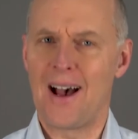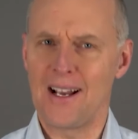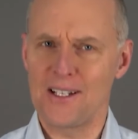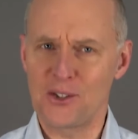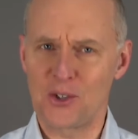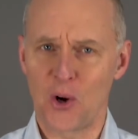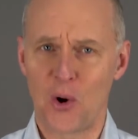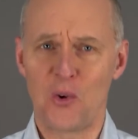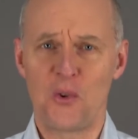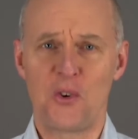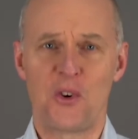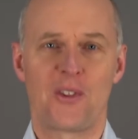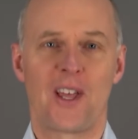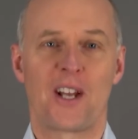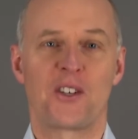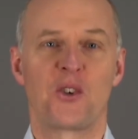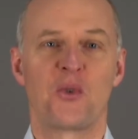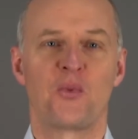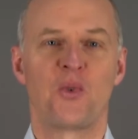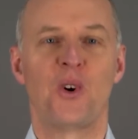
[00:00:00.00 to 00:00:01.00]
I told you
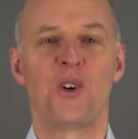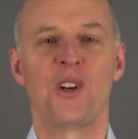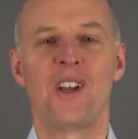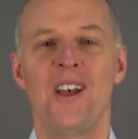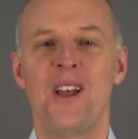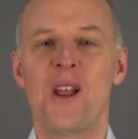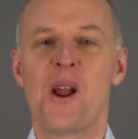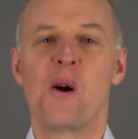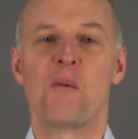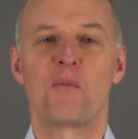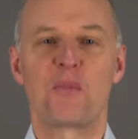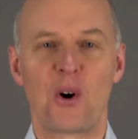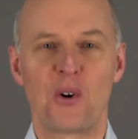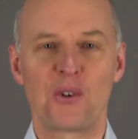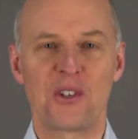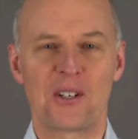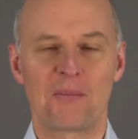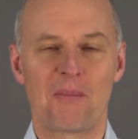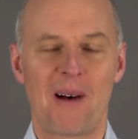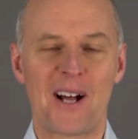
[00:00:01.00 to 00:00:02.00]
that you would.
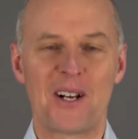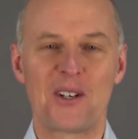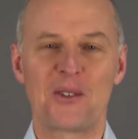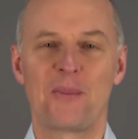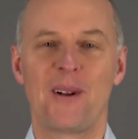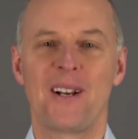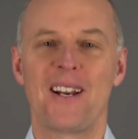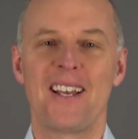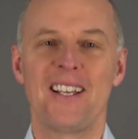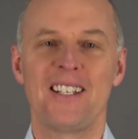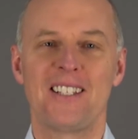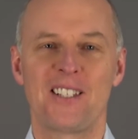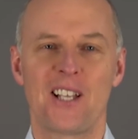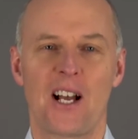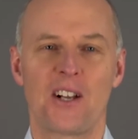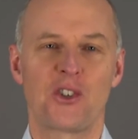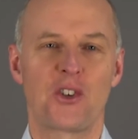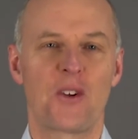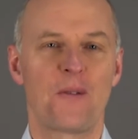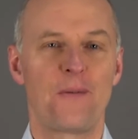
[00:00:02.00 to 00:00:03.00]
Project management is
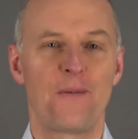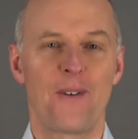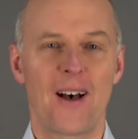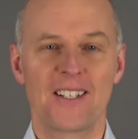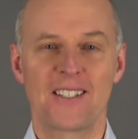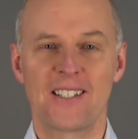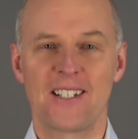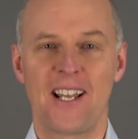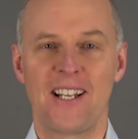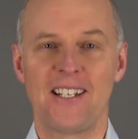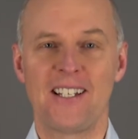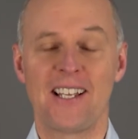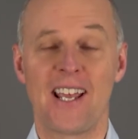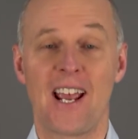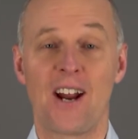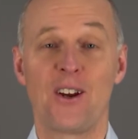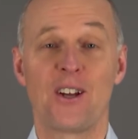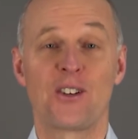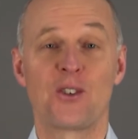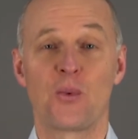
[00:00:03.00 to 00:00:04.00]
such a
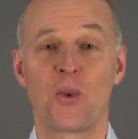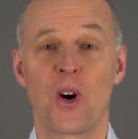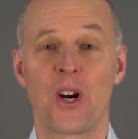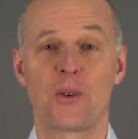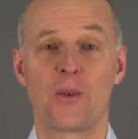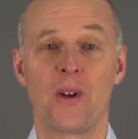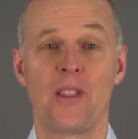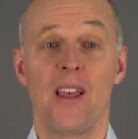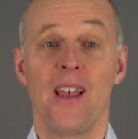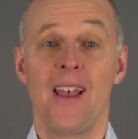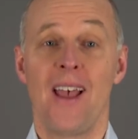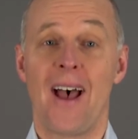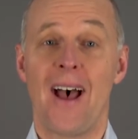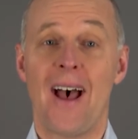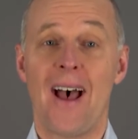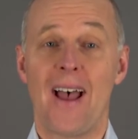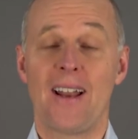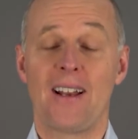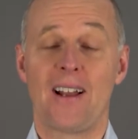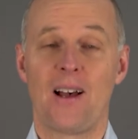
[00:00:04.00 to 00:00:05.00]
fascinating area to work with,
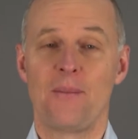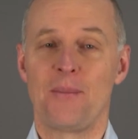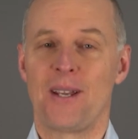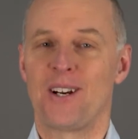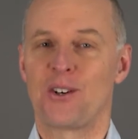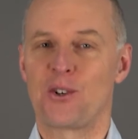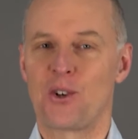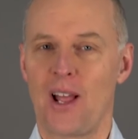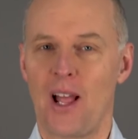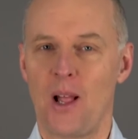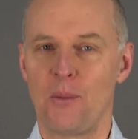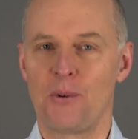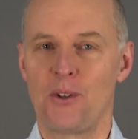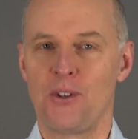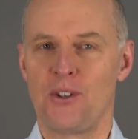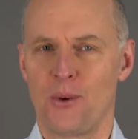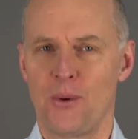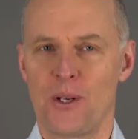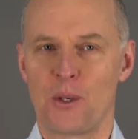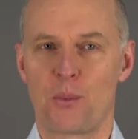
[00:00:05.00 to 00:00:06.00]
and I'm here to help
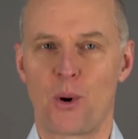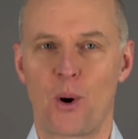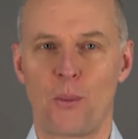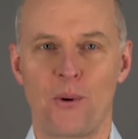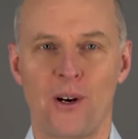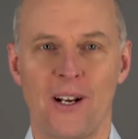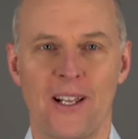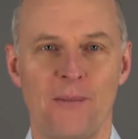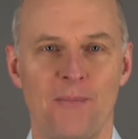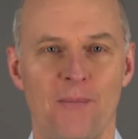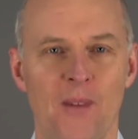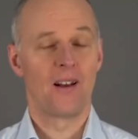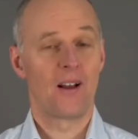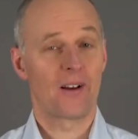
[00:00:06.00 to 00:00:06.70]
you do it properly.